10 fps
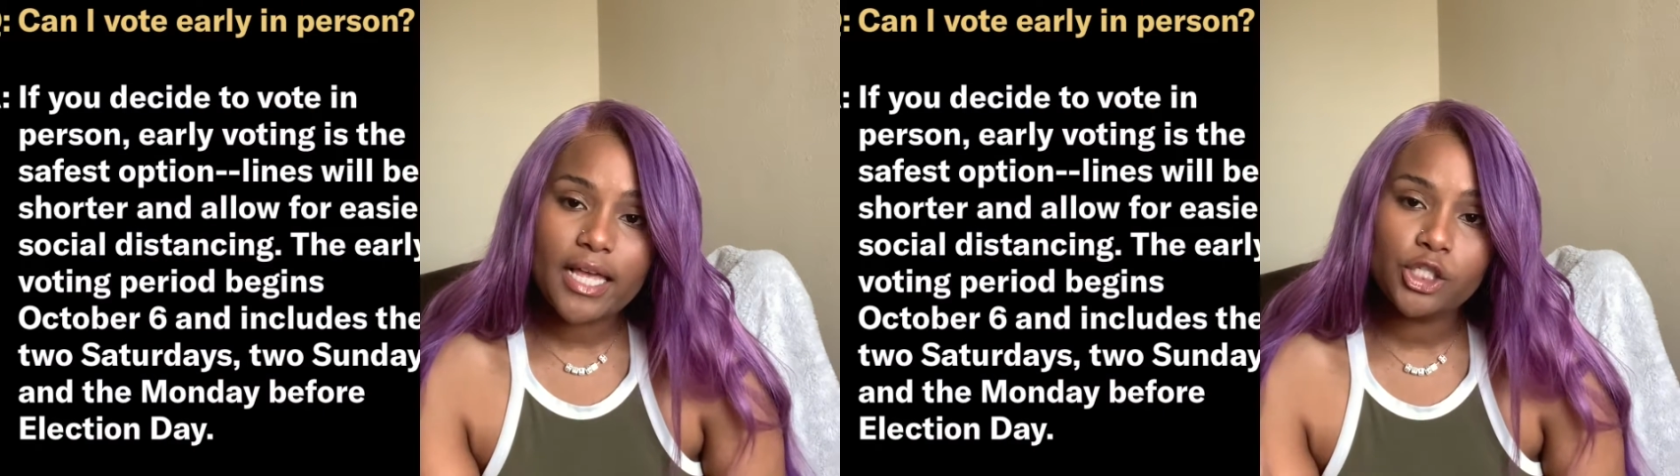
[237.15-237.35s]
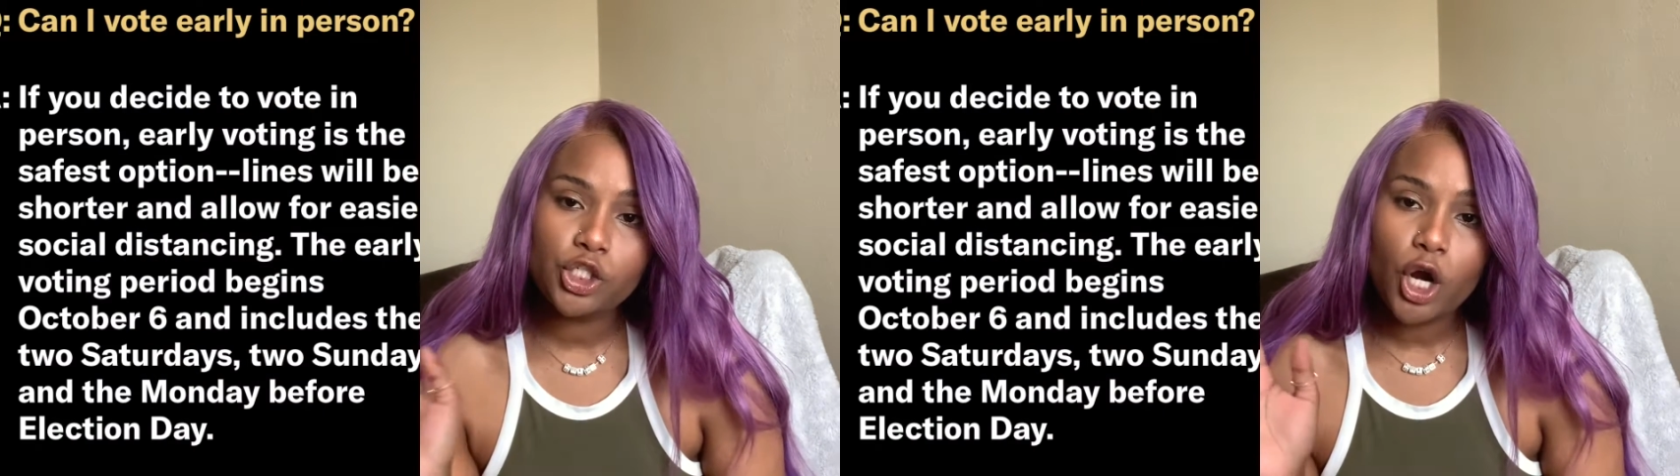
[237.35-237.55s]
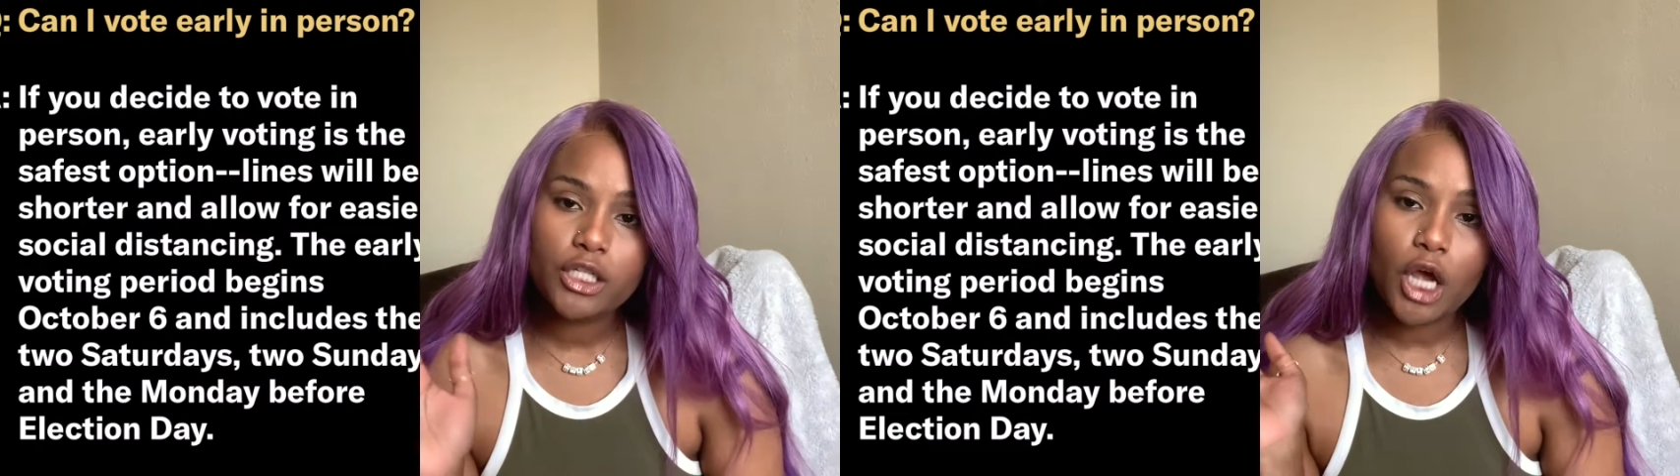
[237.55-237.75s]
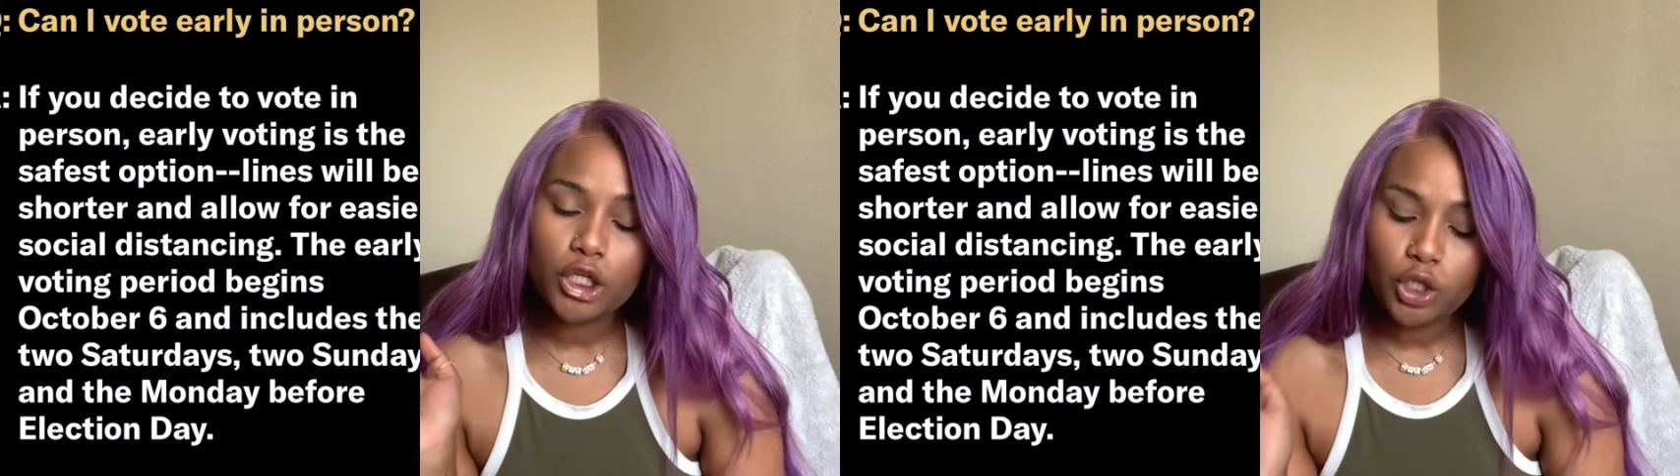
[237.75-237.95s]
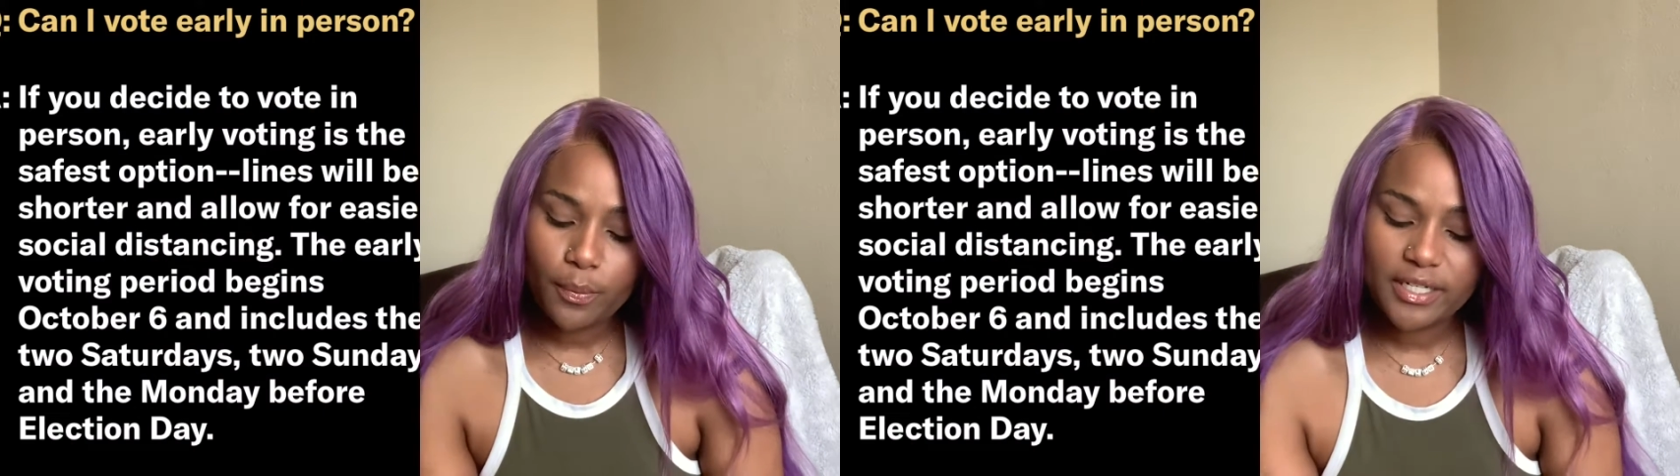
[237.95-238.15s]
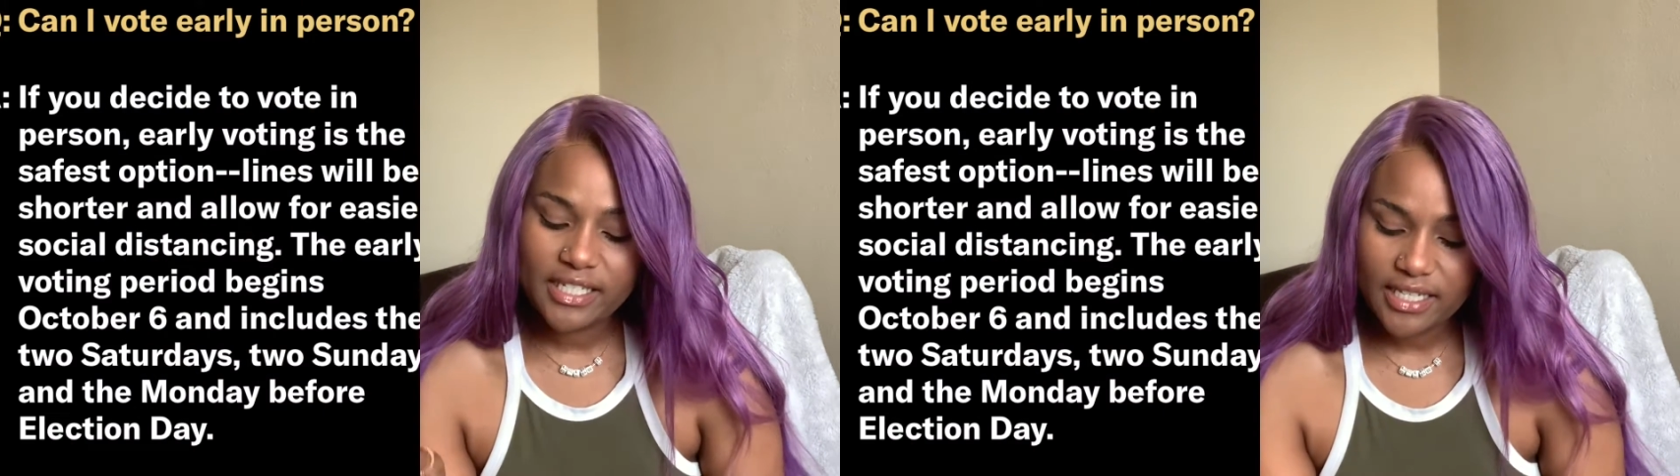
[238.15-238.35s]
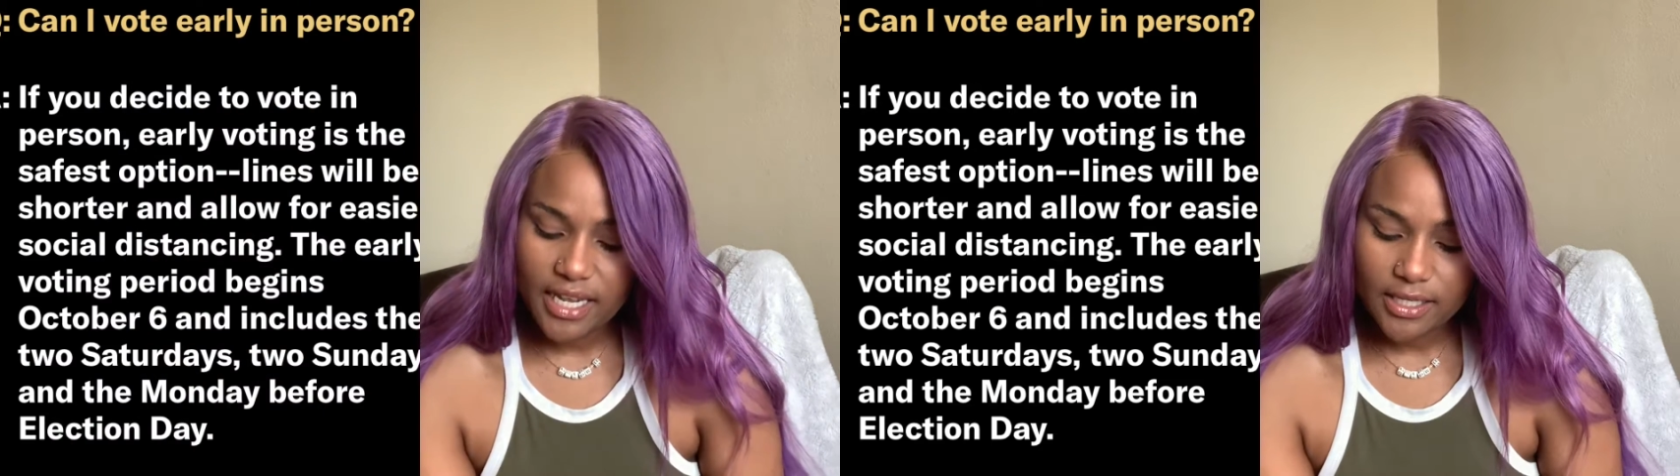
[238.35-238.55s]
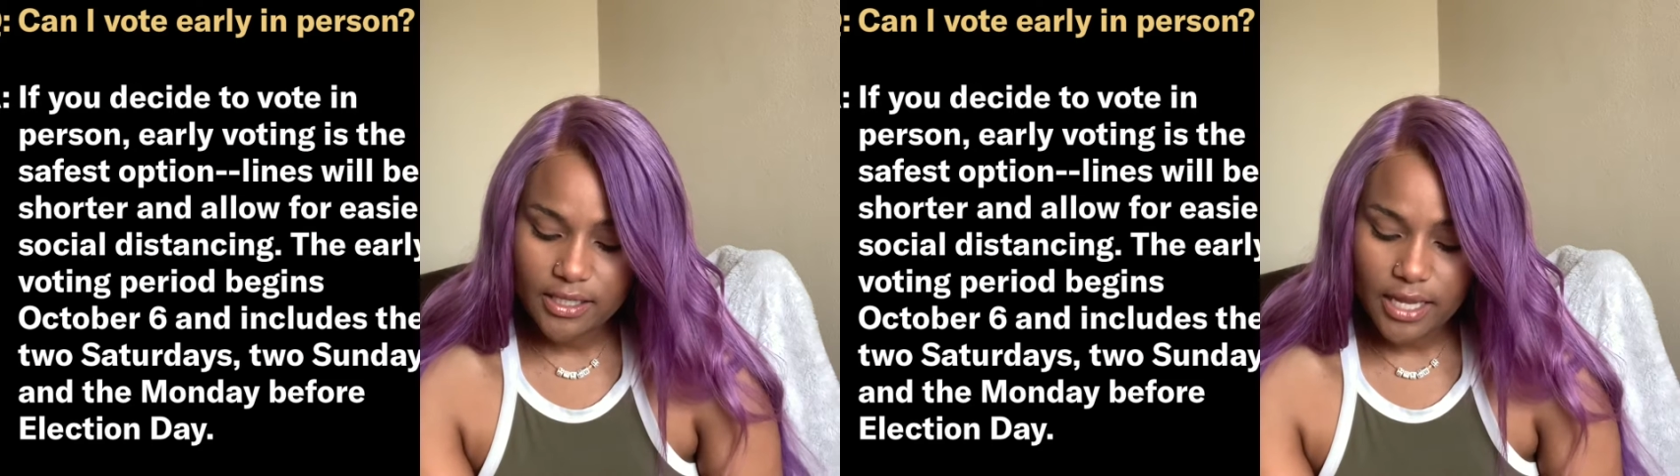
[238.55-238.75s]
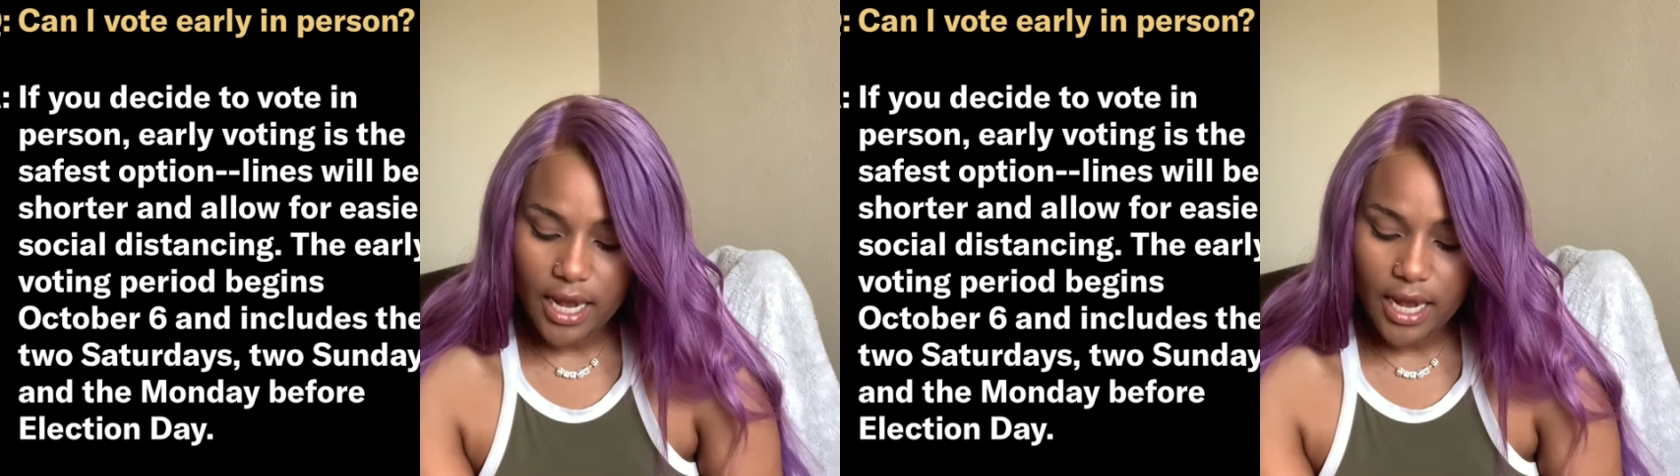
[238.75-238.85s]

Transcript: starts October 6th